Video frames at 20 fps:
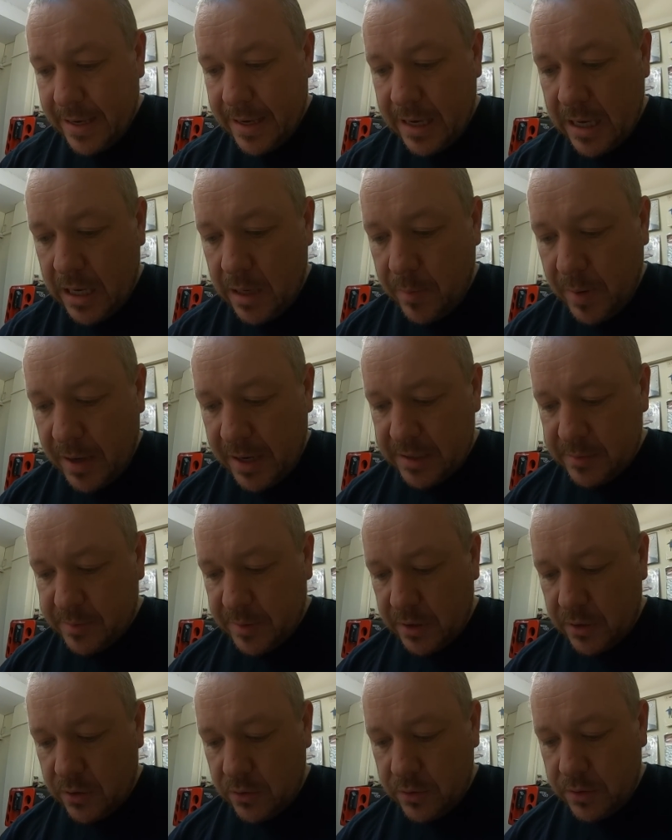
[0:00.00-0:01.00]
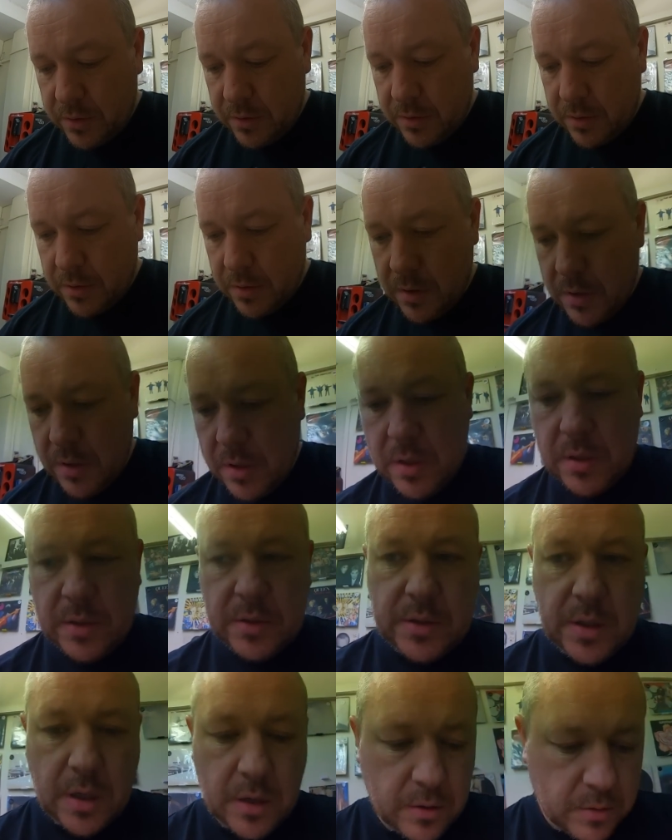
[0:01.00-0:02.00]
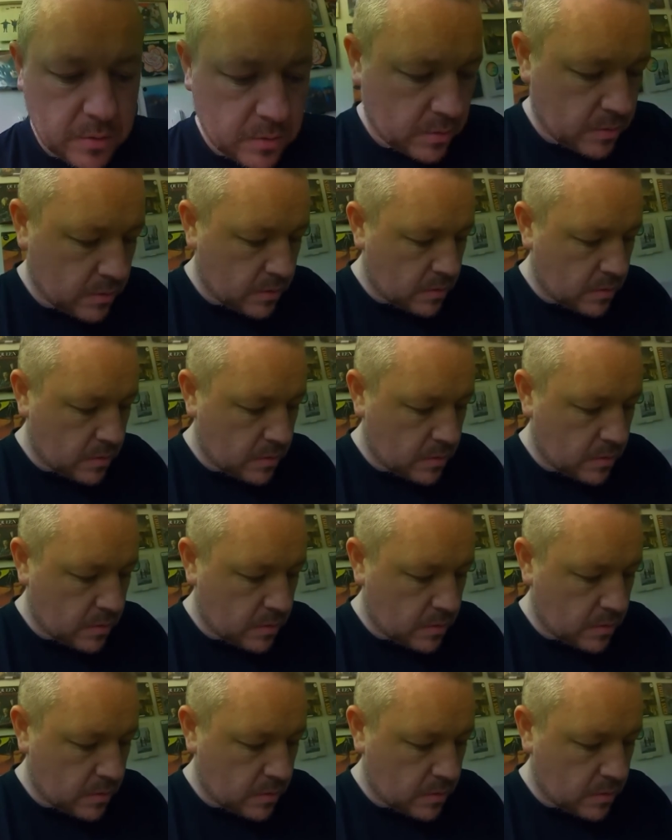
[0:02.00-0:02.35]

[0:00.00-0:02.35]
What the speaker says: eBay has been good. So